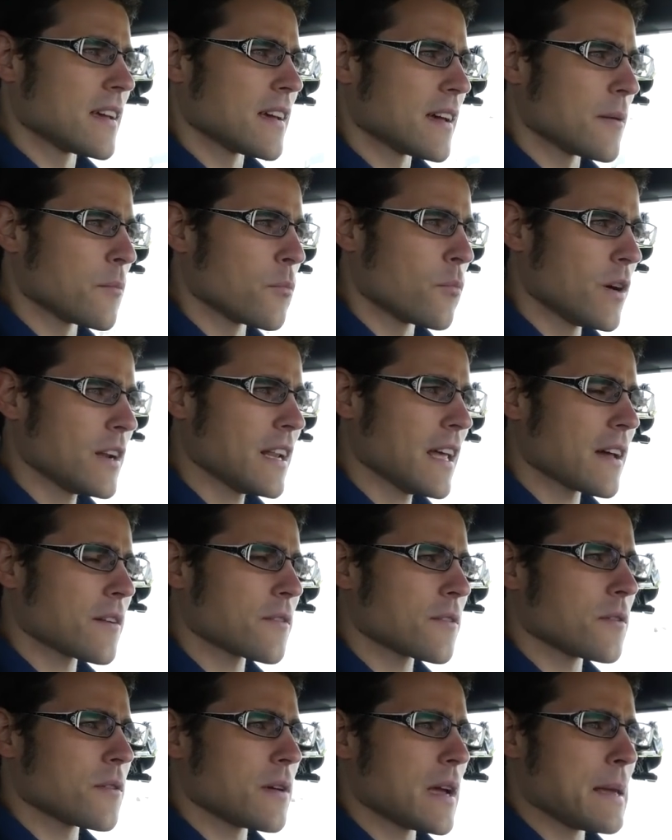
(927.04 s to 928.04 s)
Um, what I
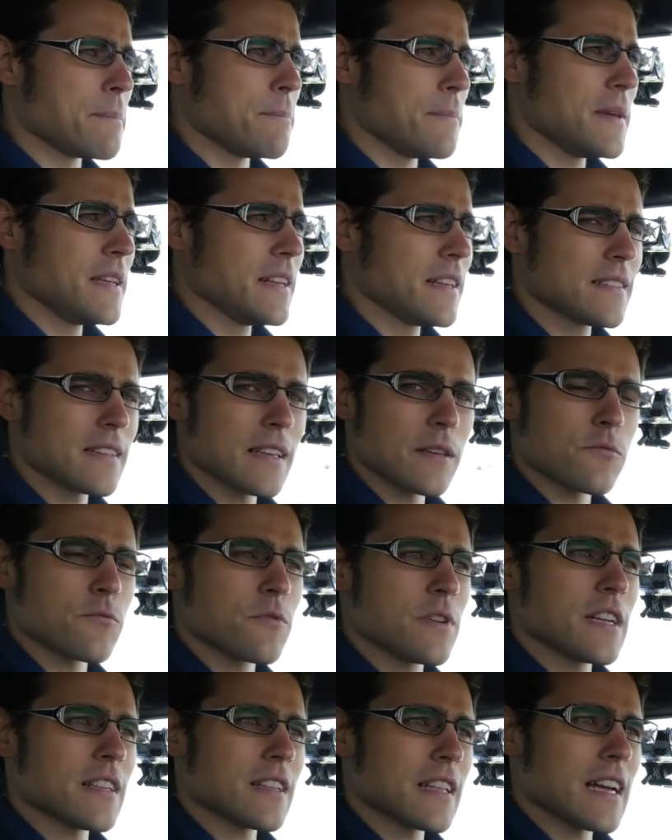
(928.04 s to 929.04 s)
immediately
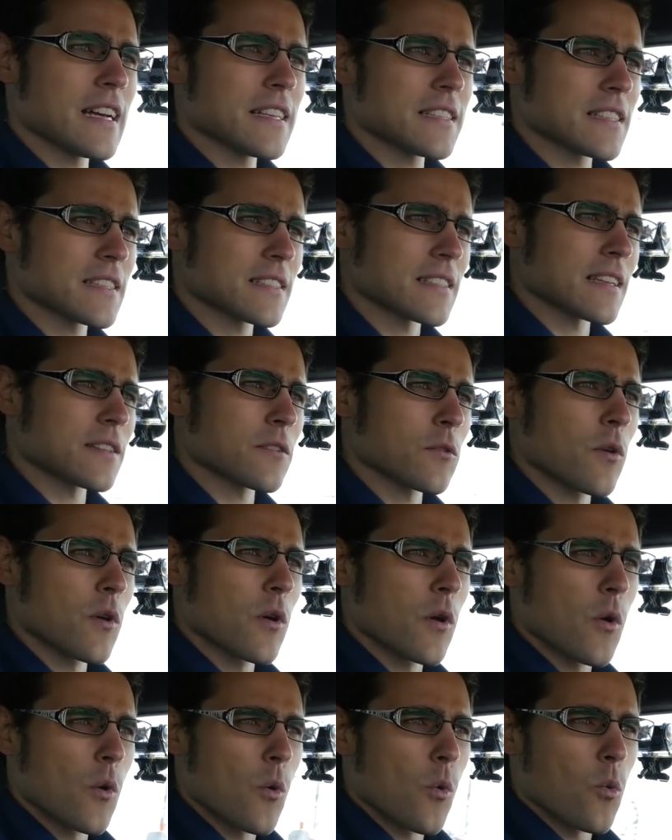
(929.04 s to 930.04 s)
realized is that
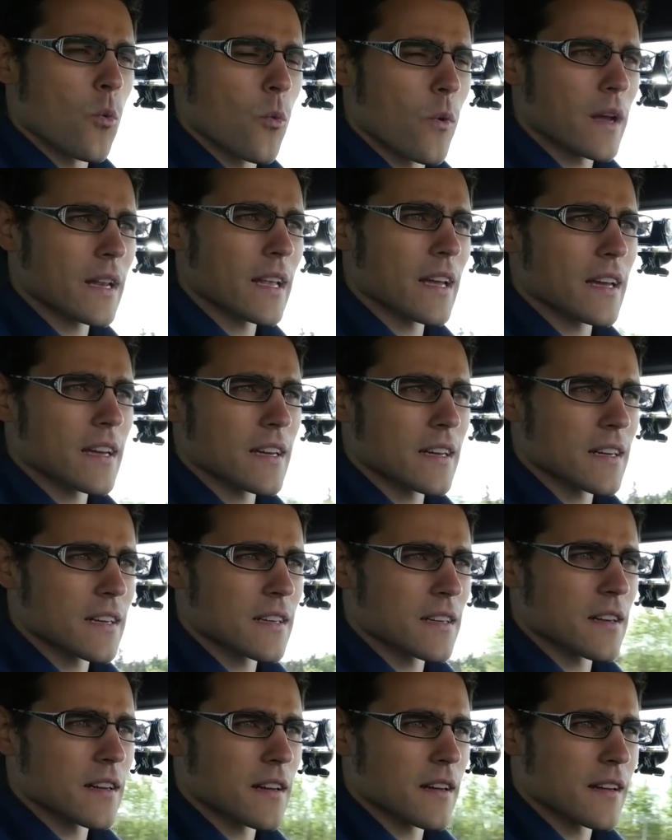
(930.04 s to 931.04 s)
when I
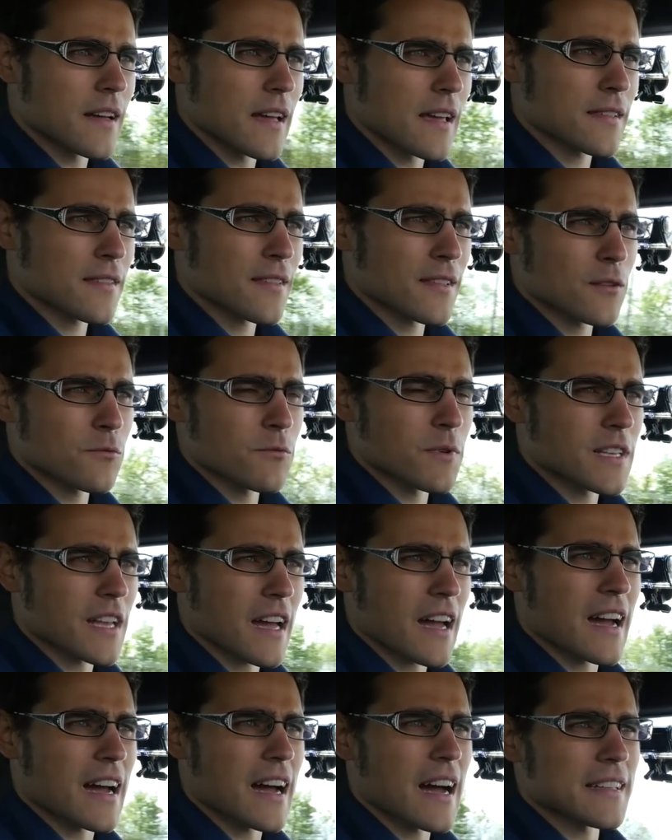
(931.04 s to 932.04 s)
accelerate
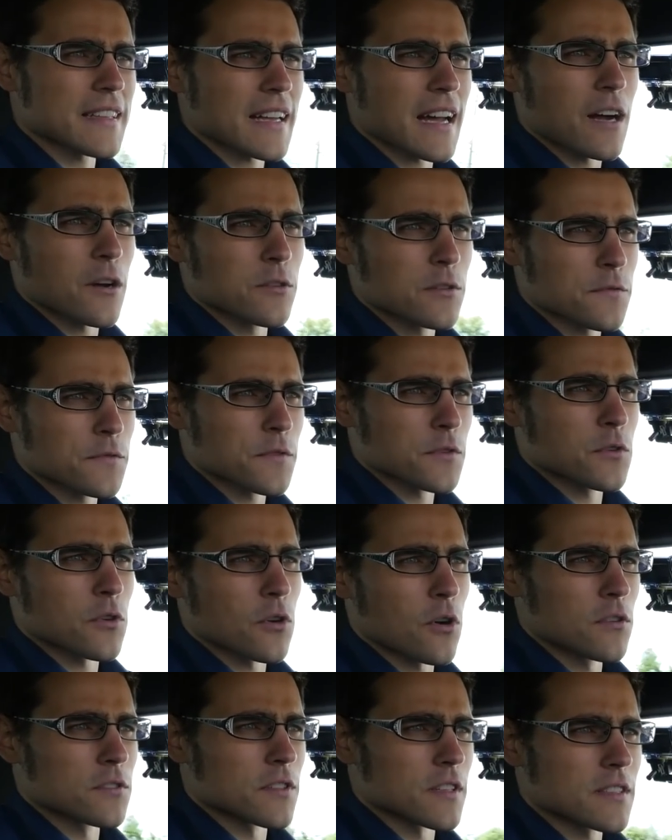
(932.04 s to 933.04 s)
hard out of the
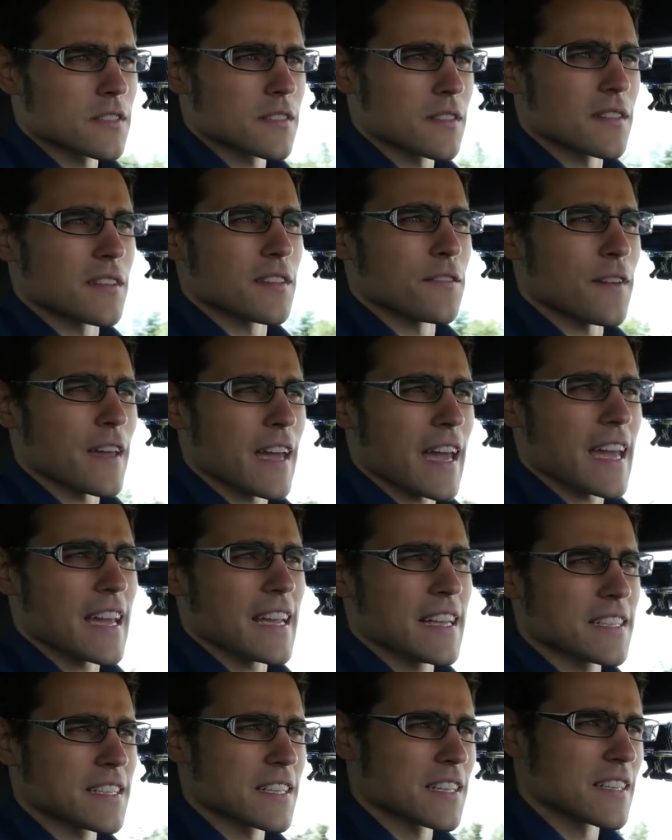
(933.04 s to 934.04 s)
corners, the
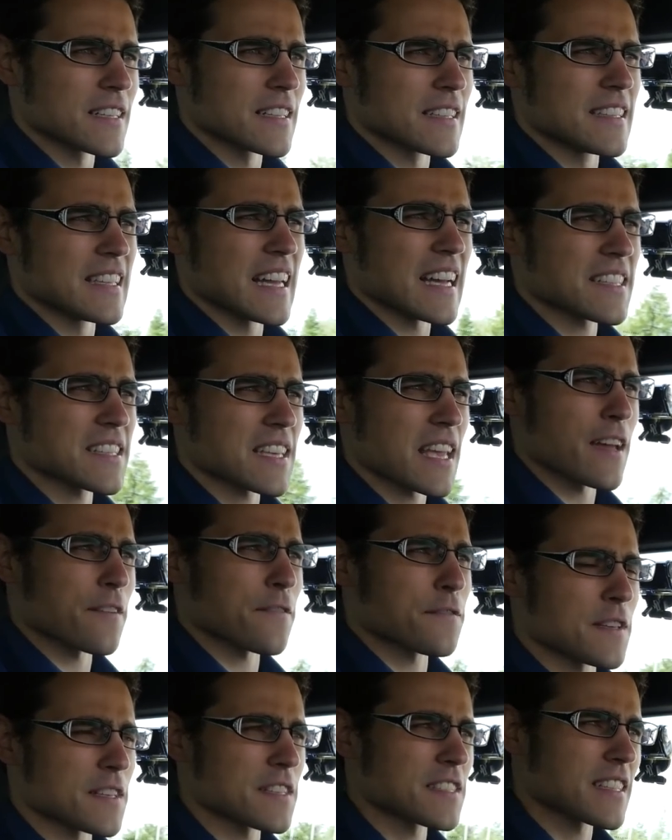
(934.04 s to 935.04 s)
V8 does
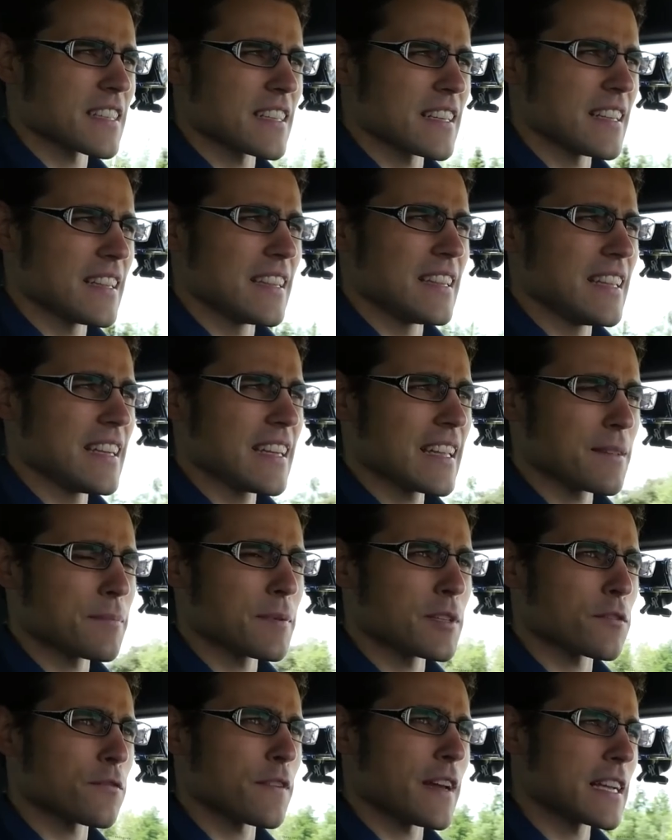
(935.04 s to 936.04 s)
have this little
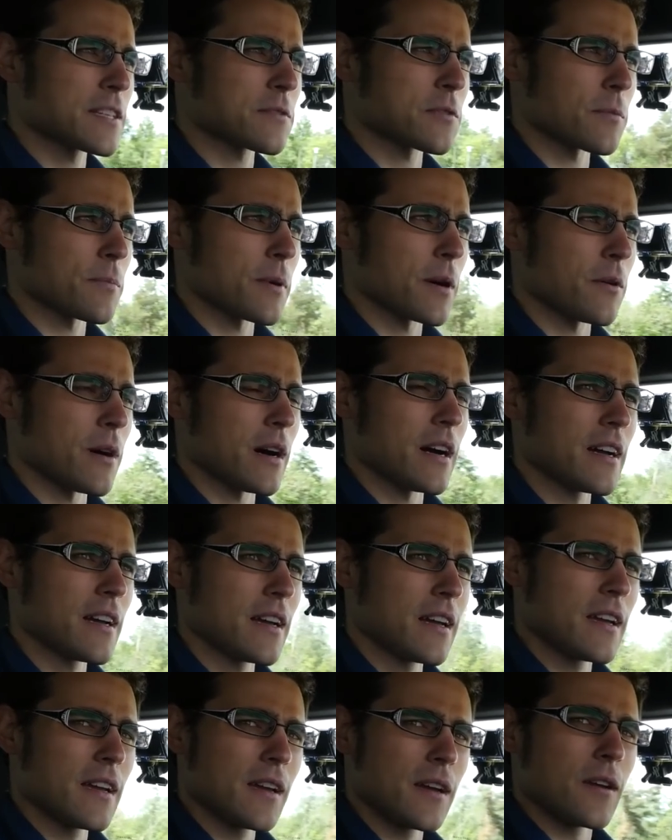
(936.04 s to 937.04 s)
bit of extra power
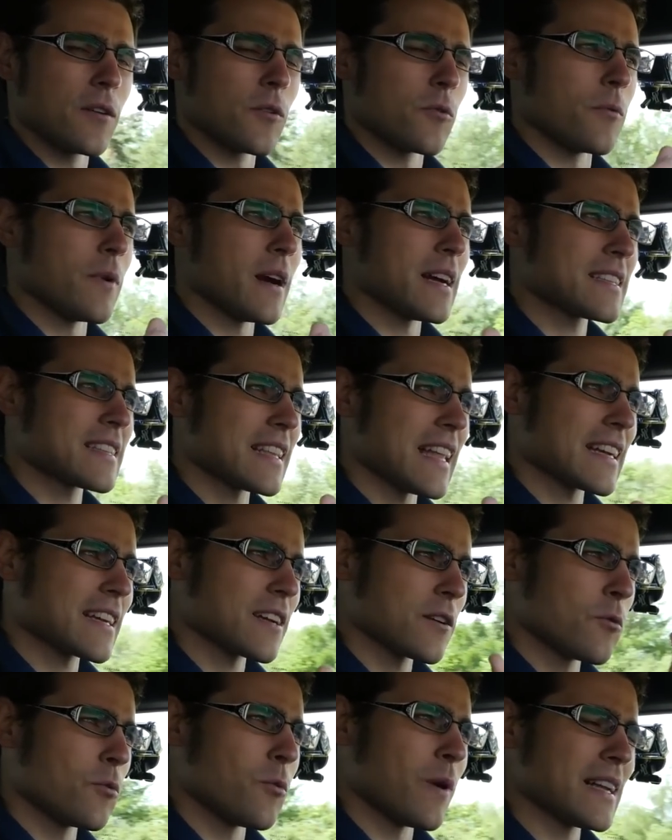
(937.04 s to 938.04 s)
where it's like
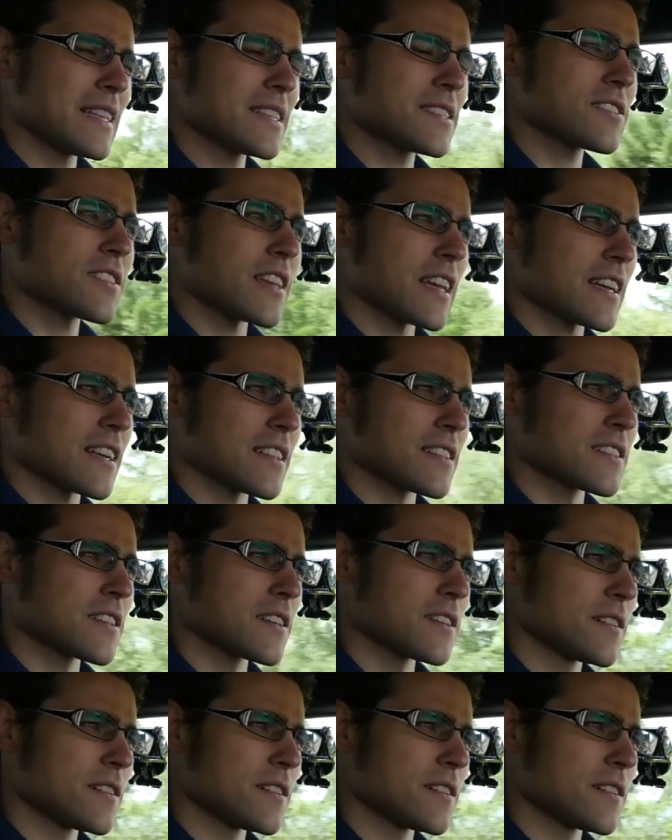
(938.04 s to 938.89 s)
one second